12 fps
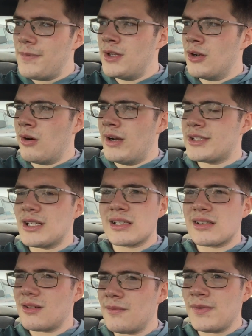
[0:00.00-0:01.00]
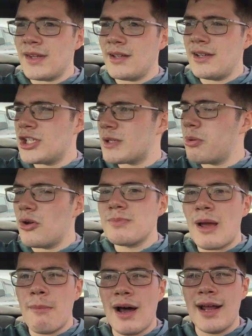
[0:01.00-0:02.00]
You know, it just
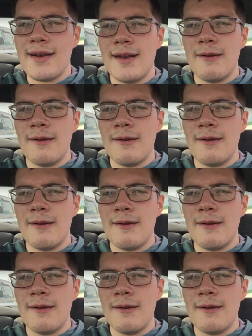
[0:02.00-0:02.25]
blows my mind.